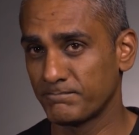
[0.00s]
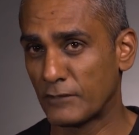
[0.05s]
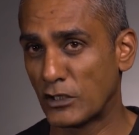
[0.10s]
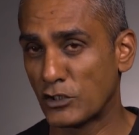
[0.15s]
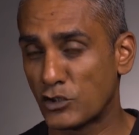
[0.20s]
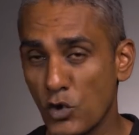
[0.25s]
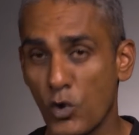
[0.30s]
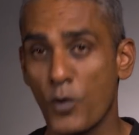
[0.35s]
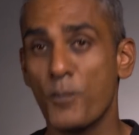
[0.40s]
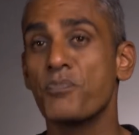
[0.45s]

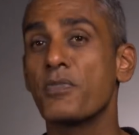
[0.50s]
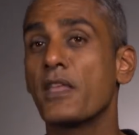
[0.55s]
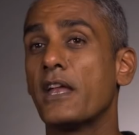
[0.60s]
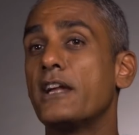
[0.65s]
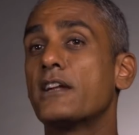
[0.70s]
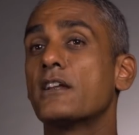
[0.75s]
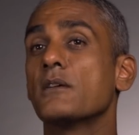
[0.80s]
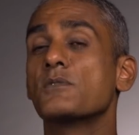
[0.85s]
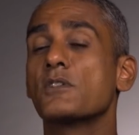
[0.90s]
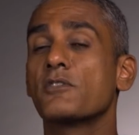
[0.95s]
So
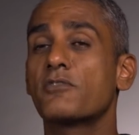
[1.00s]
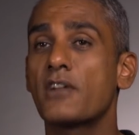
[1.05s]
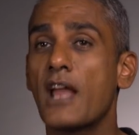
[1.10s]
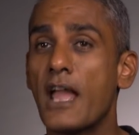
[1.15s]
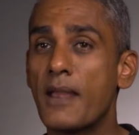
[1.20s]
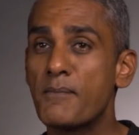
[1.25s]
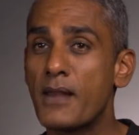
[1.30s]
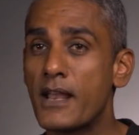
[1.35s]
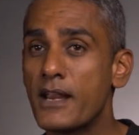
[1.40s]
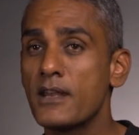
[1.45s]
in terms of
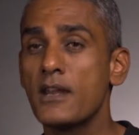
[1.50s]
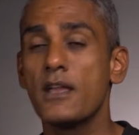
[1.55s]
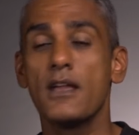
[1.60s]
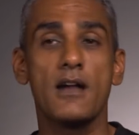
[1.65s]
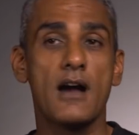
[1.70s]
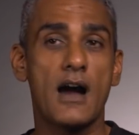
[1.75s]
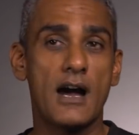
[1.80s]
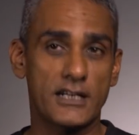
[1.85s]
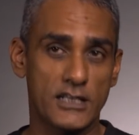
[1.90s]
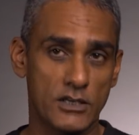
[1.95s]
timeline,
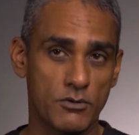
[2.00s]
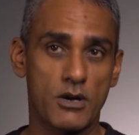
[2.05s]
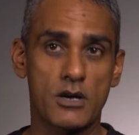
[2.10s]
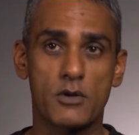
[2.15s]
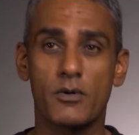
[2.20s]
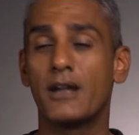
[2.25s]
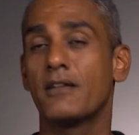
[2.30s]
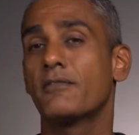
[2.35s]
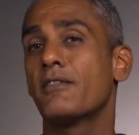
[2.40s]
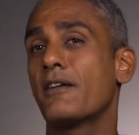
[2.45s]

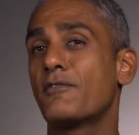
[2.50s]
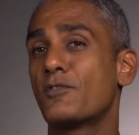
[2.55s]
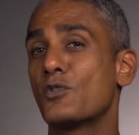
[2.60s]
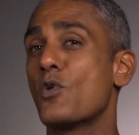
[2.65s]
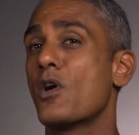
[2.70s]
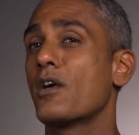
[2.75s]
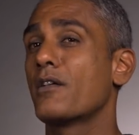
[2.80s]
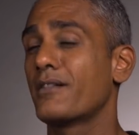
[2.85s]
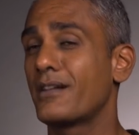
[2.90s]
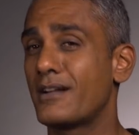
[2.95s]
RC125
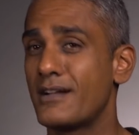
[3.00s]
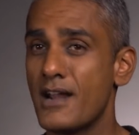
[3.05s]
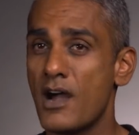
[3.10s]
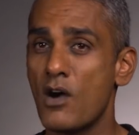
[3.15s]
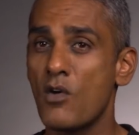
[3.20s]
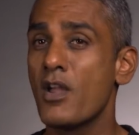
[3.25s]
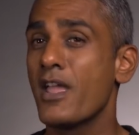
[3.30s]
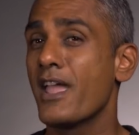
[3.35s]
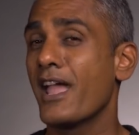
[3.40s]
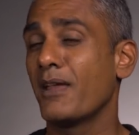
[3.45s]
200
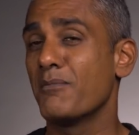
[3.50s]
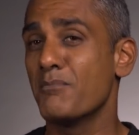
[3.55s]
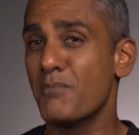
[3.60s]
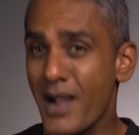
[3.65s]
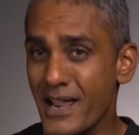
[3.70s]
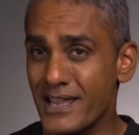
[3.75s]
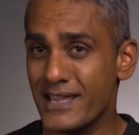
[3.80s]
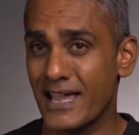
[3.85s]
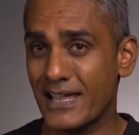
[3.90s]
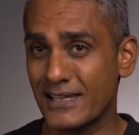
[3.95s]
now, and
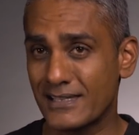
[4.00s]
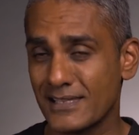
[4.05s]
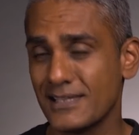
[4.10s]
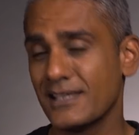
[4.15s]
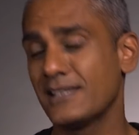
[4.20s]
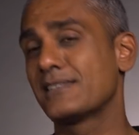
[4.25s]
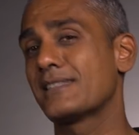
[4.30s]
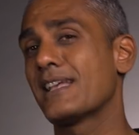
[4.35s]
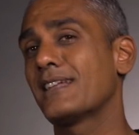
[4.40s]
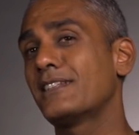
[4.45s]
my guess
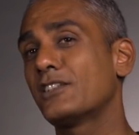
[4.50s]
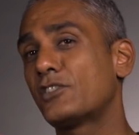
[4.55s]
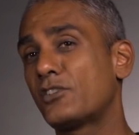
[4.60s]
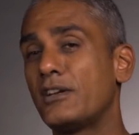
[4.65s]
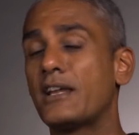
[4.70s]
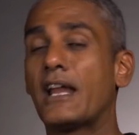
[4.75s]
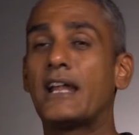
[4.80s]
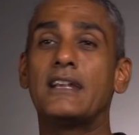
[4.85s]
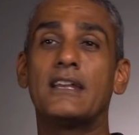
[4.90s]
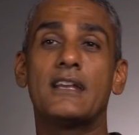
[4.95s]
is that the
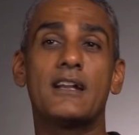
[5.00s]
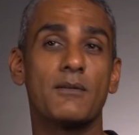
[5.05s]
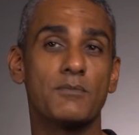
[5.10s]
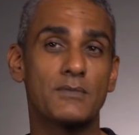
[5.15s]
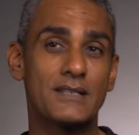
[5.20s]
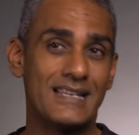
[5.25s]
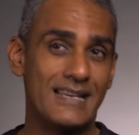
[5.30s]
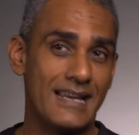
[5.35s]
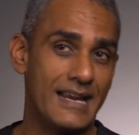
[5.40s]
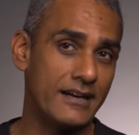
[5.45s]
390
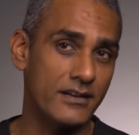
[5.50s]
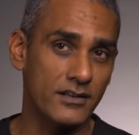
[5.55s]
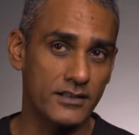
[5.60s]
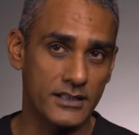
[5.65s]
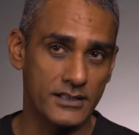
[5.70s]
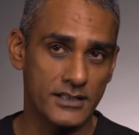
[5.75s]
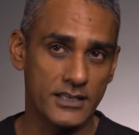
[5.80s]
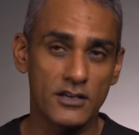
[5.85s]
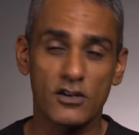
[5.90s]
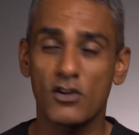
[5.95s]
comes later
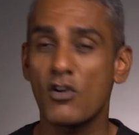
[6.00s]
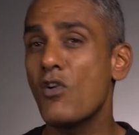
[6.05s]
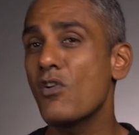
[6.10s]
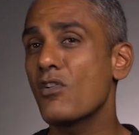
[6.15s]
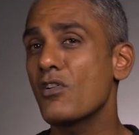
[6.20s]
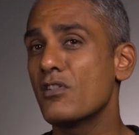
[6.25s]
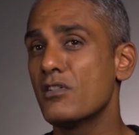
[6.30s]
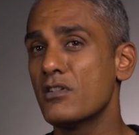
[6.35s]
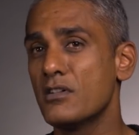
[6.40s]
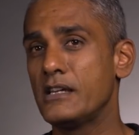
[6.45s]
this year
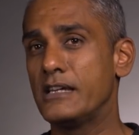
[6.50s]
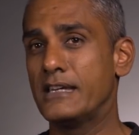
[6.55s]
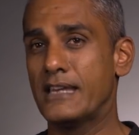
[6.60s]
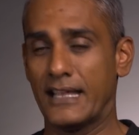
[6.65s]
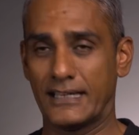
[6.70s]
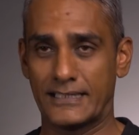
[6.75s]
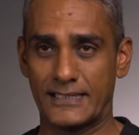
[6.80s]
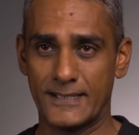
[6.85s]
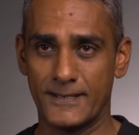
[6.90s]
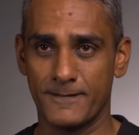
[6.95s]
or early
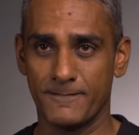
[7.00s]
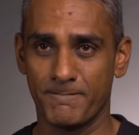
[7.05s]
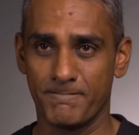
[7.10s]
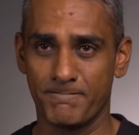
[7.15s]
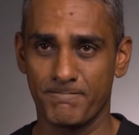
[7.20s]
next year.